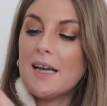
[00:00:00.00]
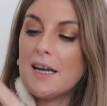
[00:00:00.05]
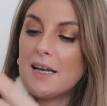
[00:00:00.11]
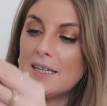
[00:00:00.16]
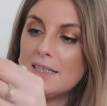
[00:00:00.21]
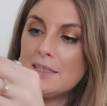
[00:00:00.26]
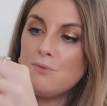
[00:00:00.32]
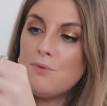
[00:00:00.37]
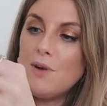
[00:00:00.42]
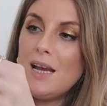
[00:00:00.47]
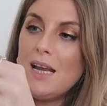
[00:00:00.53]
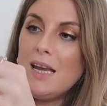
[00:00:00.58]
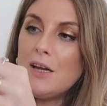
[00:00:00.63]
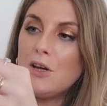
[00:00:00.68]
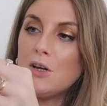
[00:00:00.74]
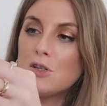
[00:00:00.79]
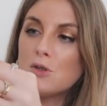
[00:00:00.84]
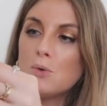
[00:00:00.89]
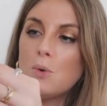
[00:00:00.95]
Like it's really
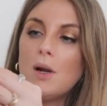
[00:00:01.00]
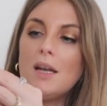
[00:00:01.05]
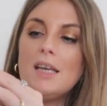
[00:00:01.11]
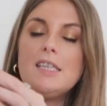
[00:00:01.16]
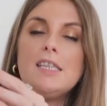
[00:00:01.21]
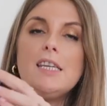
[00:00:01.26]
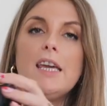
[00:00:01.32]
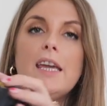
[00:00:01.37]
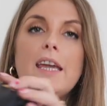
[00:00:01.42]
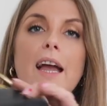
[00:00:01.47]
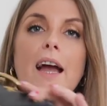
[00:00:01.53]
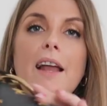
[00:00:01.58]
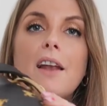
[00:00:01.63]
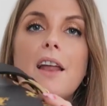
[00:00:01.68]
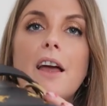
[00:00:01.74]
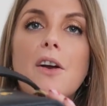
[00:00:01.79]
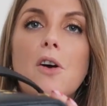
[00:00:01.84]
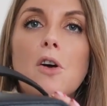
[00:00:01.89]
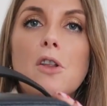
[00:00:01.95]
good quality, and
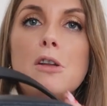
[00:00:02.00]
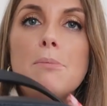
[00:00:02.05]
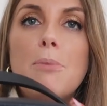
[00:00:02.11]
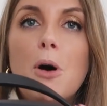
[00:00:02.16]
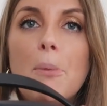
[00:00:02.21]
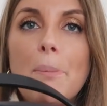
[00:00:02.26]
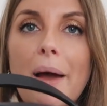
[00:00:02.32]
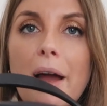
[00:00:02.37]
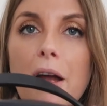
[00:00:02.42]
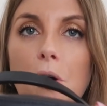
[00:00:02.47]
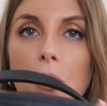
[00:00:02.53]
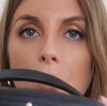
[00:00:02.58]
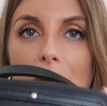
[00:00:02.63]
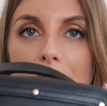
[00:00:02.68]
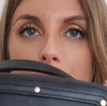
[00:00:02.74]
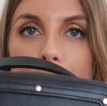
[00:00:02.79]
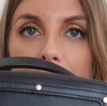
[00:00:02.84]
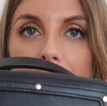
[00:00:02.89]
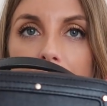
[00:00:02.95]
like on the bottom, I
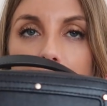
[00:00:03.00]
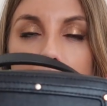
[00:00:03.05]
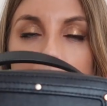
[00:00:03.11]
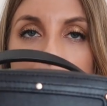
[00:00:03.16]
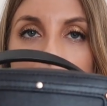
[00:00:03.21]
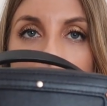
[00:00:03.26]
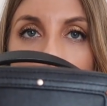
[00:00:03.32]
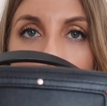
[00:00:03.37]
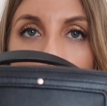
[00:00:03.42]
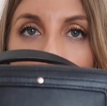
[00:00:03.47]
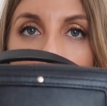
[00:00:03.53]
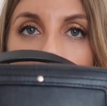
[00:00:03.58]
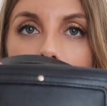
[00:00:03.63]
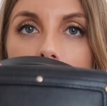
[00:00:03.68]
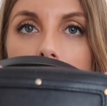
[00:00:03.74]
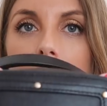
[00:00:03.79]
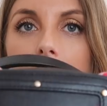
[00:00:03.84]
always put it on the floor.